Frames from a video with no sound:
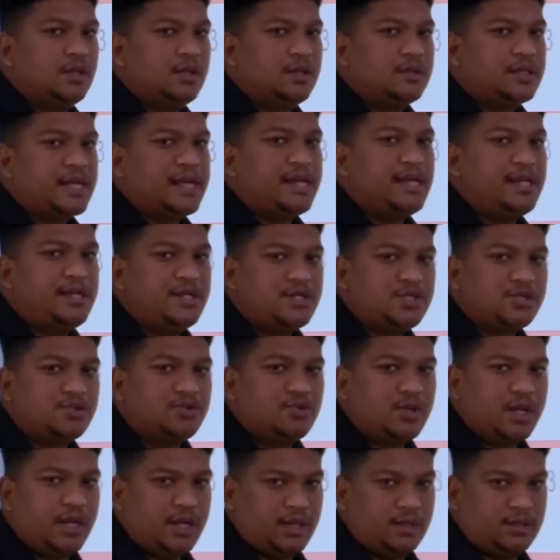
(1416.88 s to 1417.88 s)
that it is
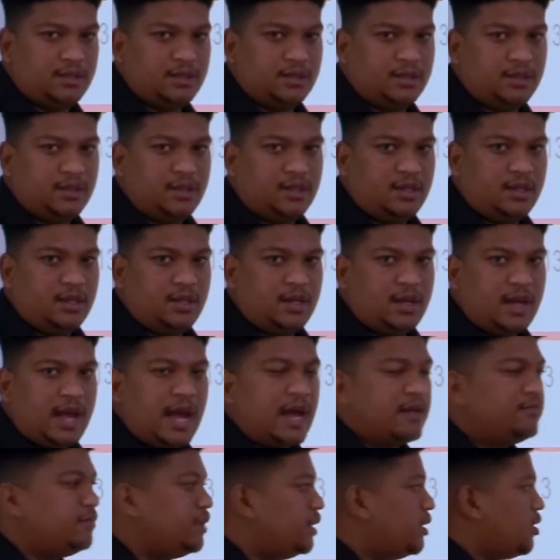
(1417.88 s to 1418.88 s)
correct.
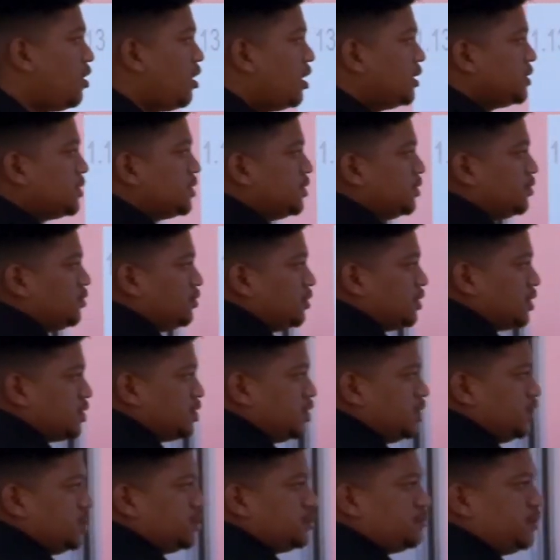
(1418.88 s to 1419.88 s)
And then answer to this
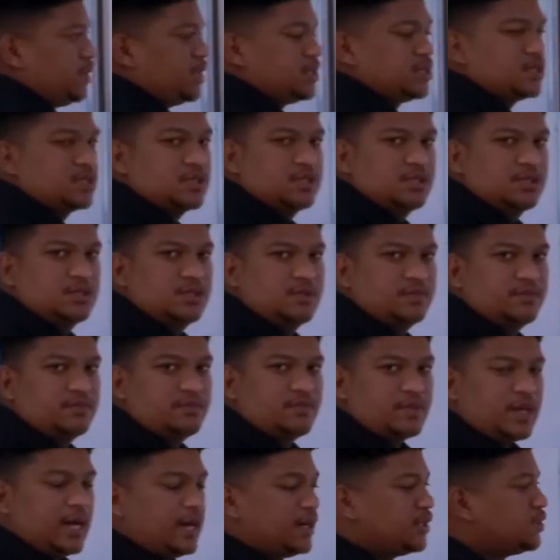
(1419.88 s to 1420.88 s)
response.
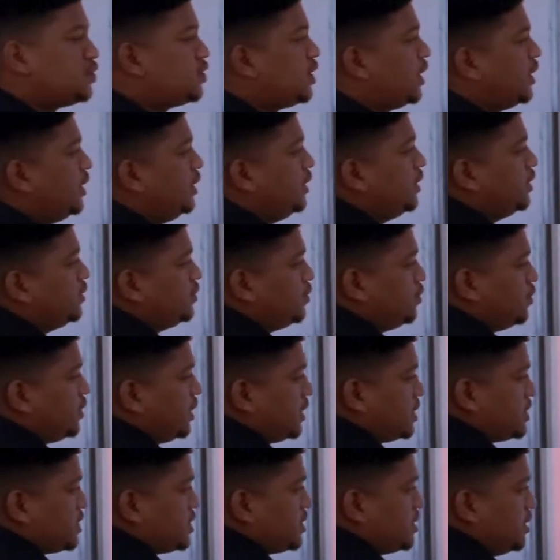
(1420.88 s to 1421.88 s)
To
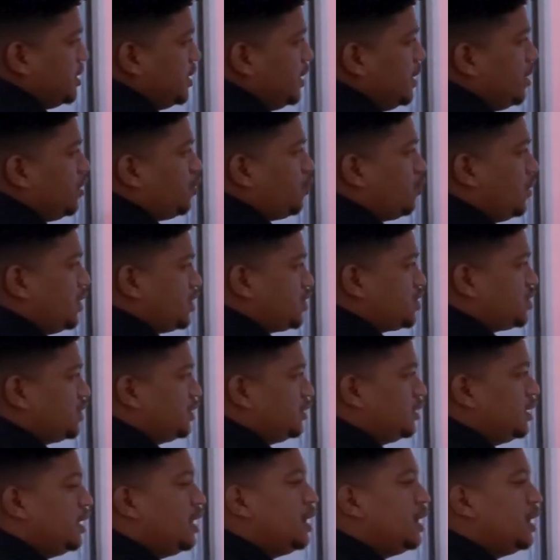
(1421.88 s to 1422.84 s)
this question.